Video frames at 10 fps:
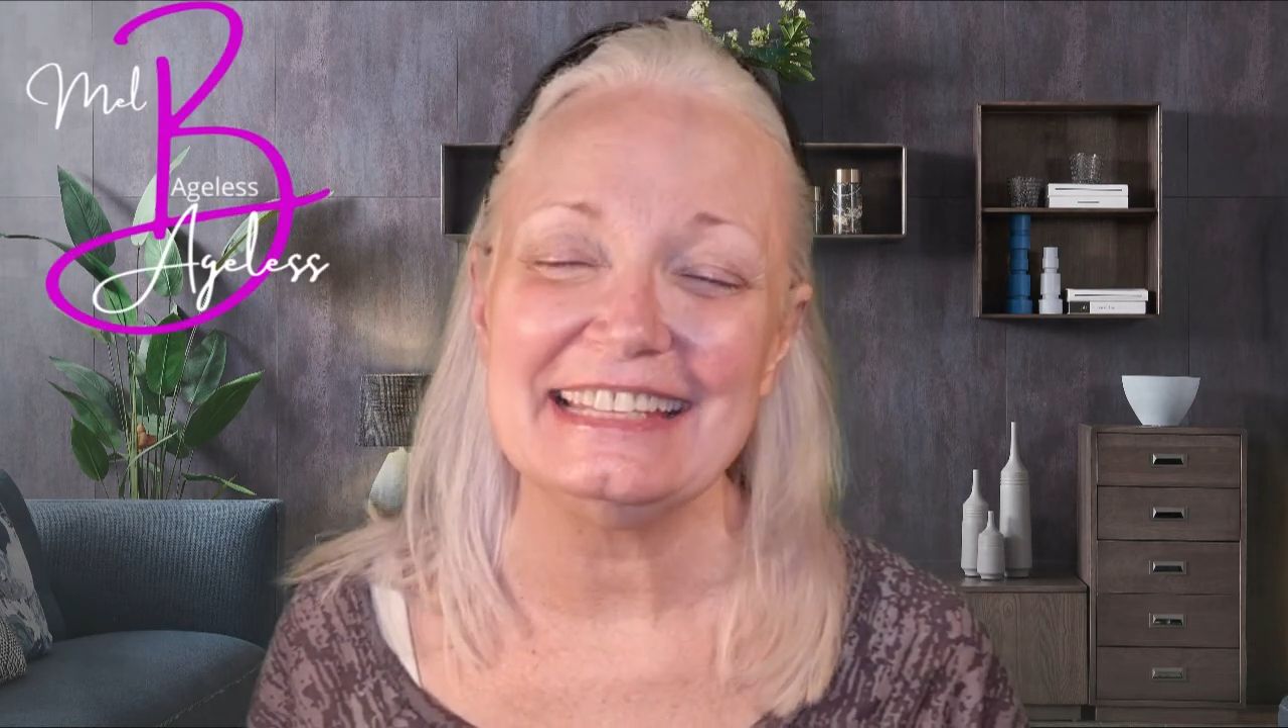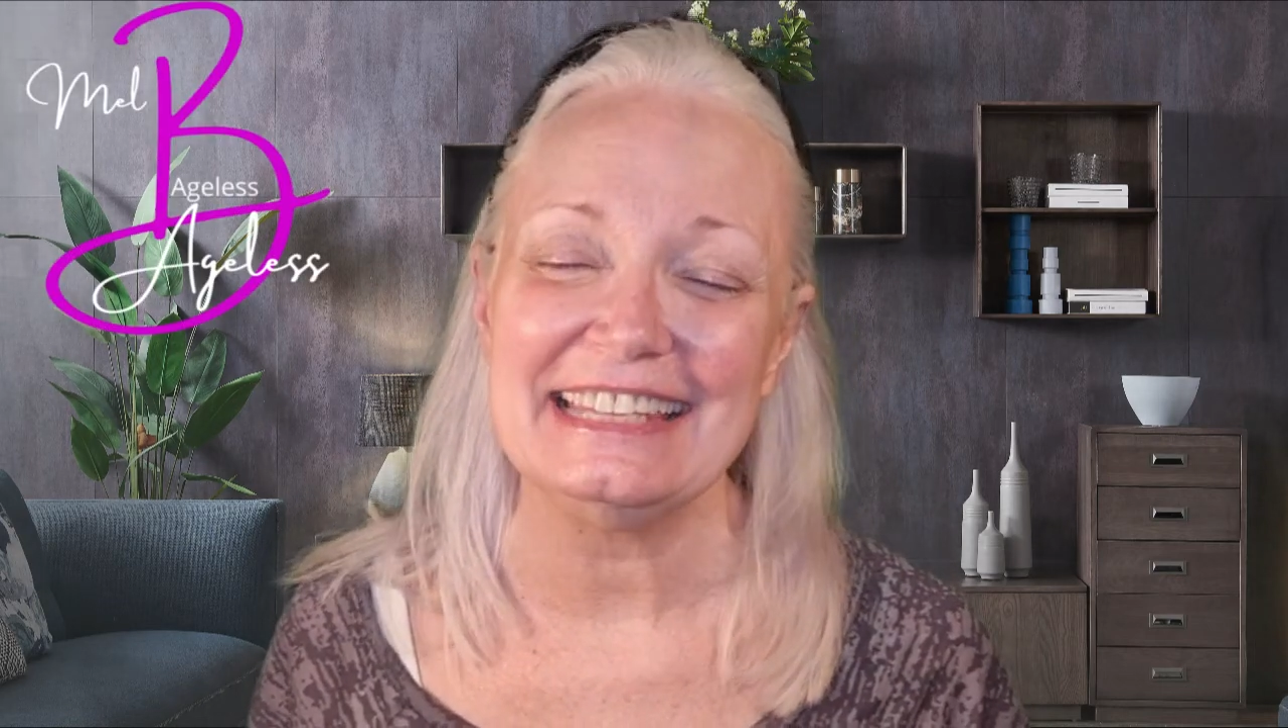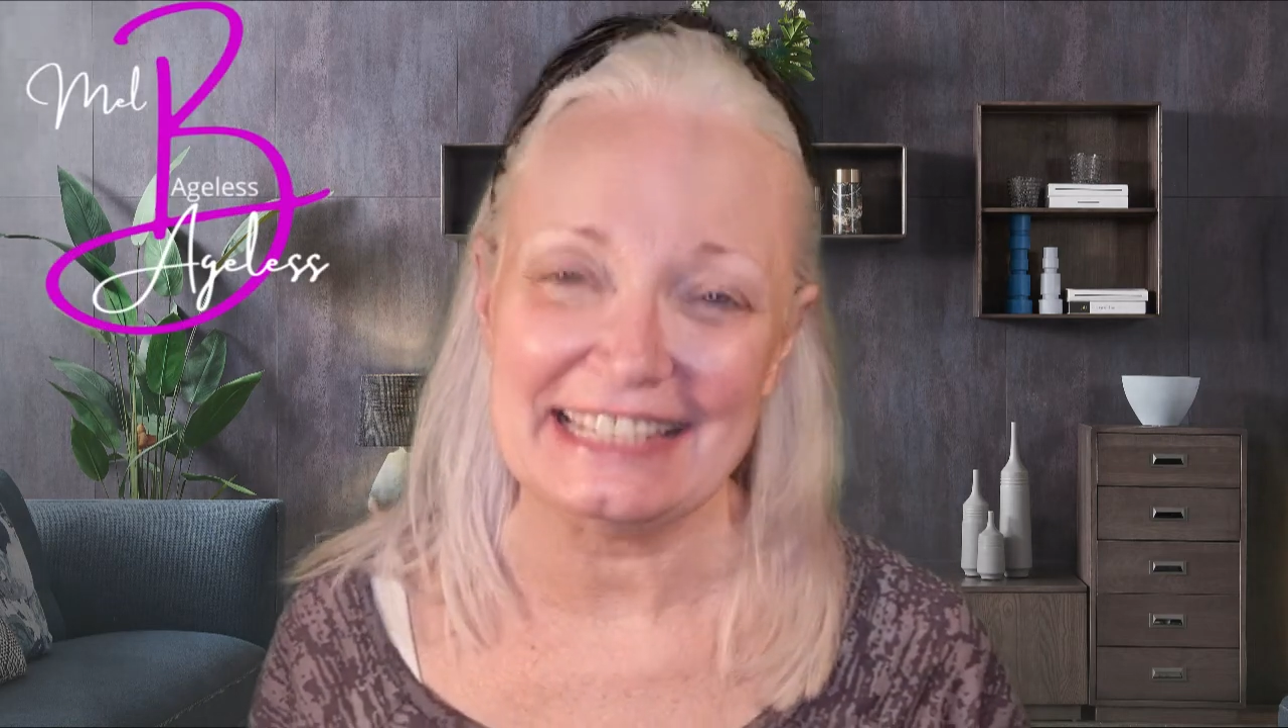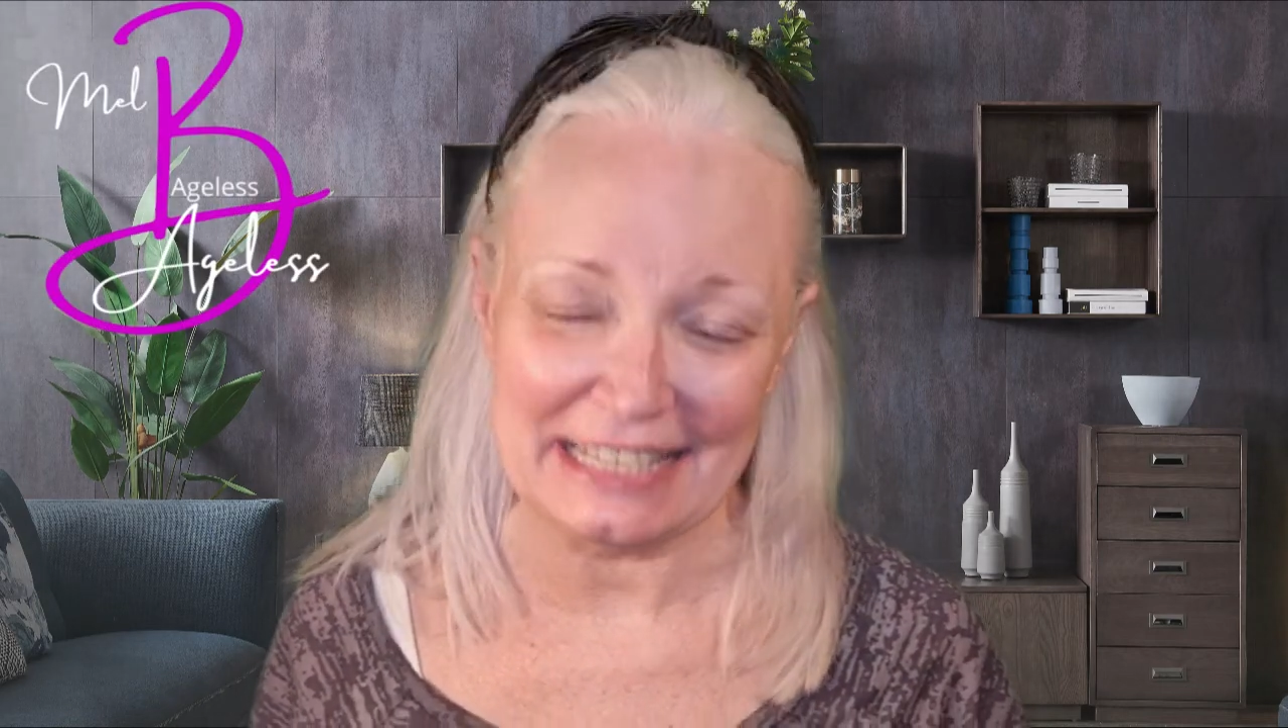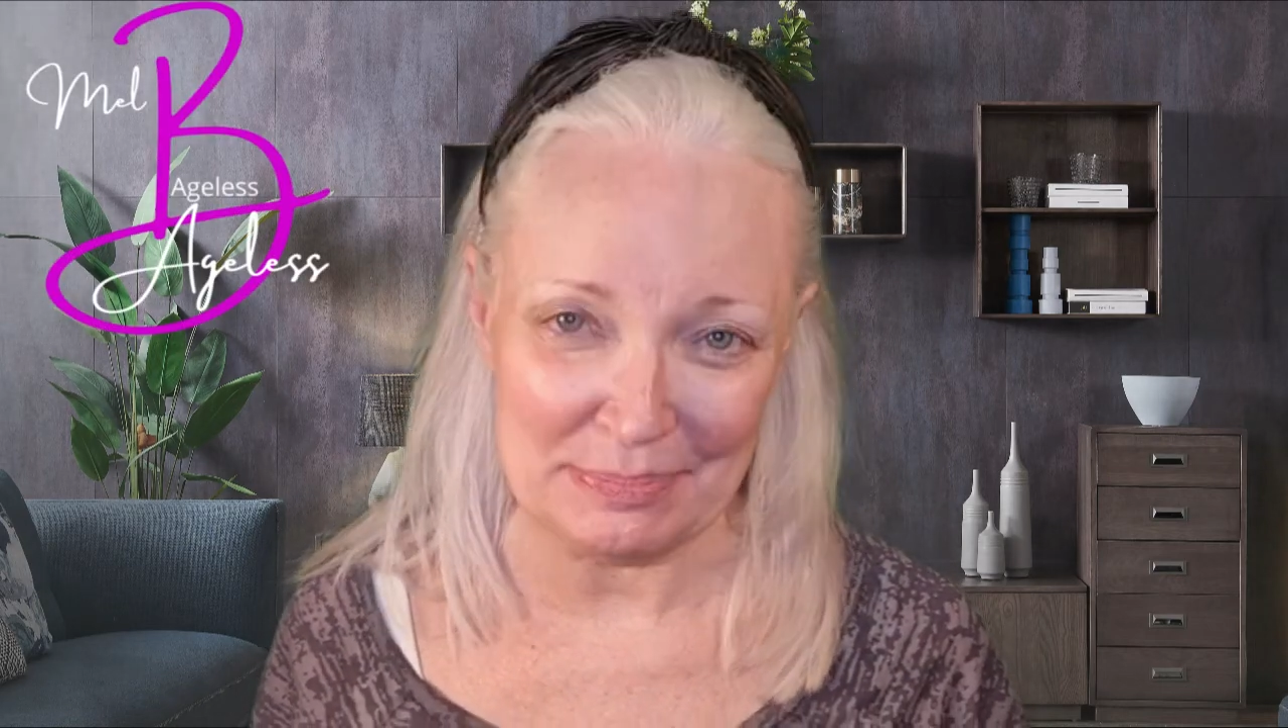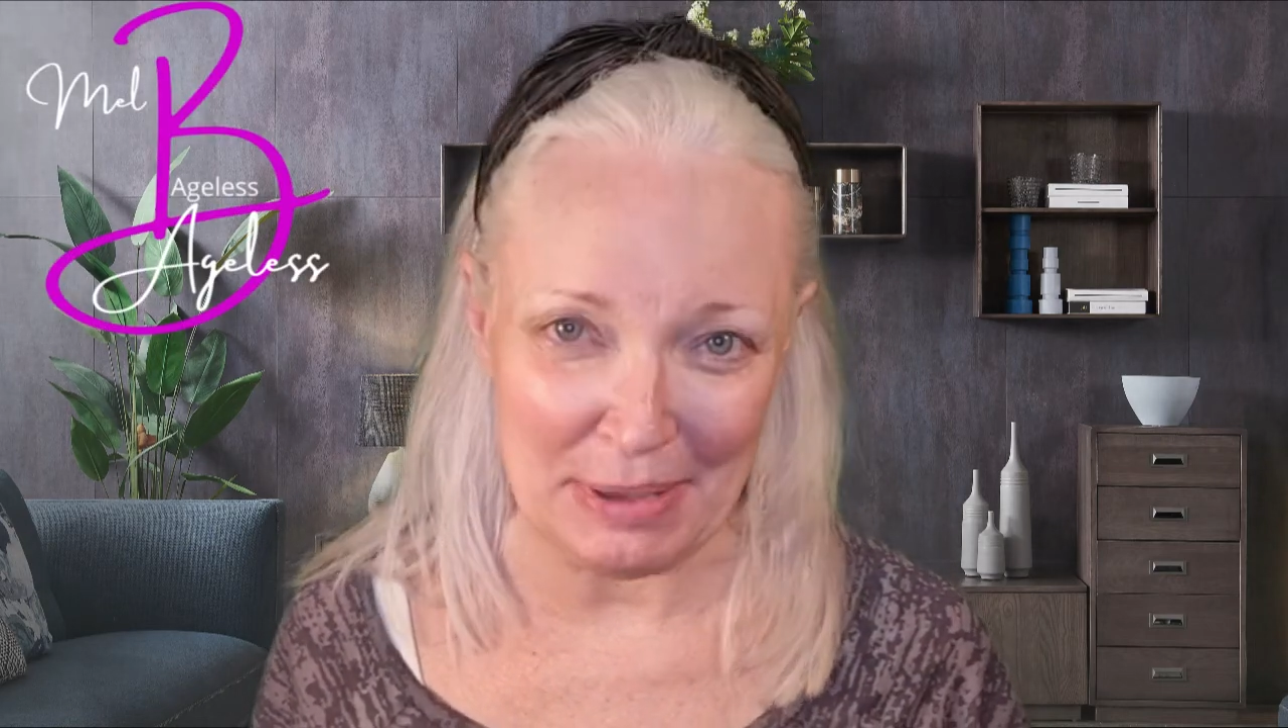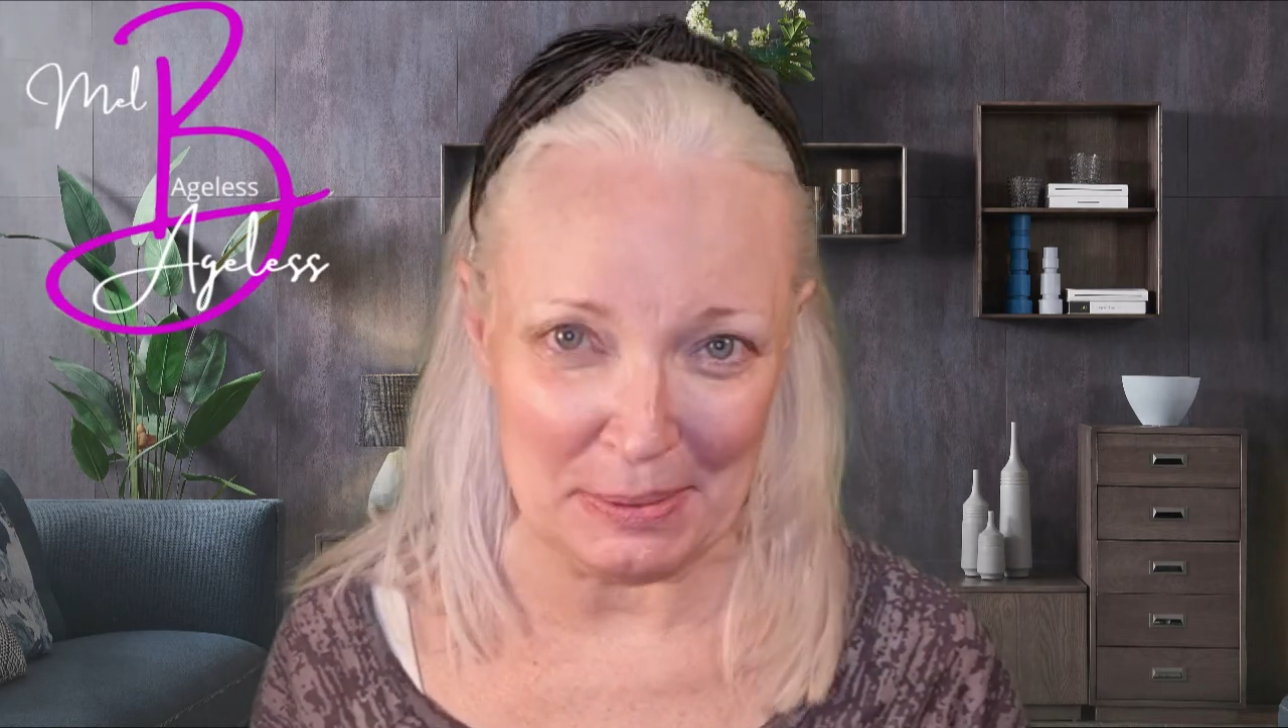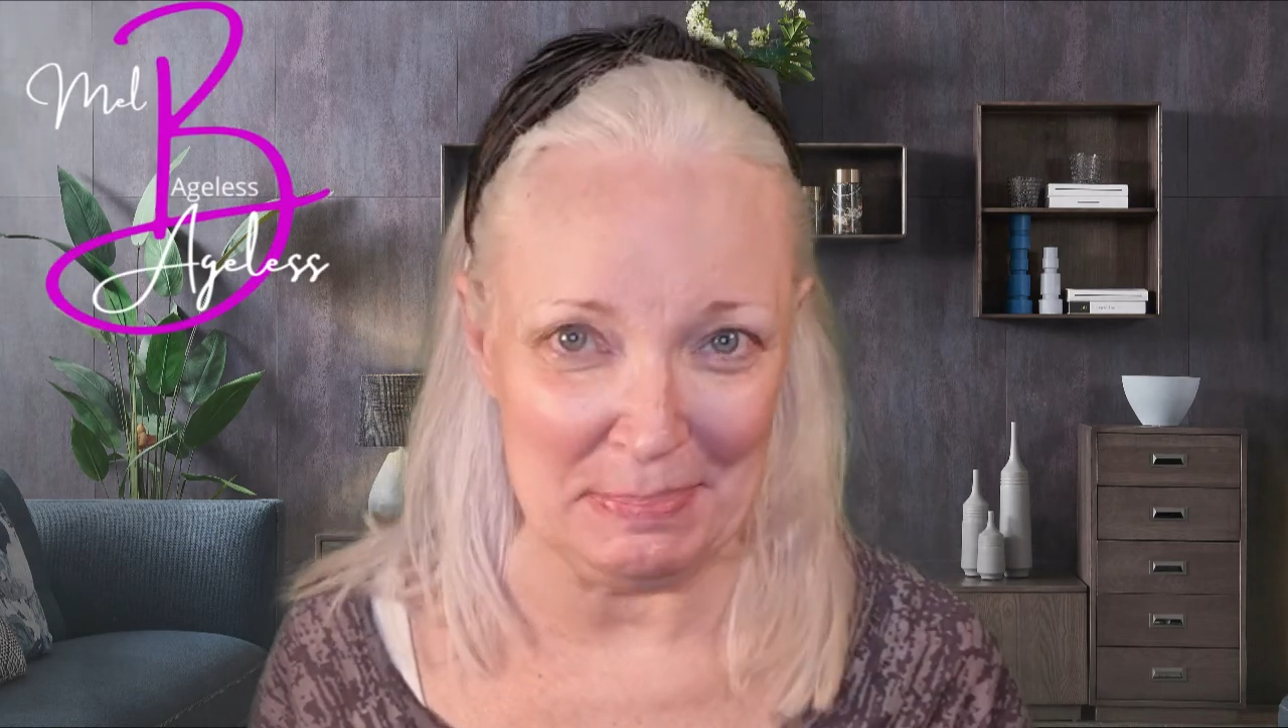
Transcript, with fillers: This is Mel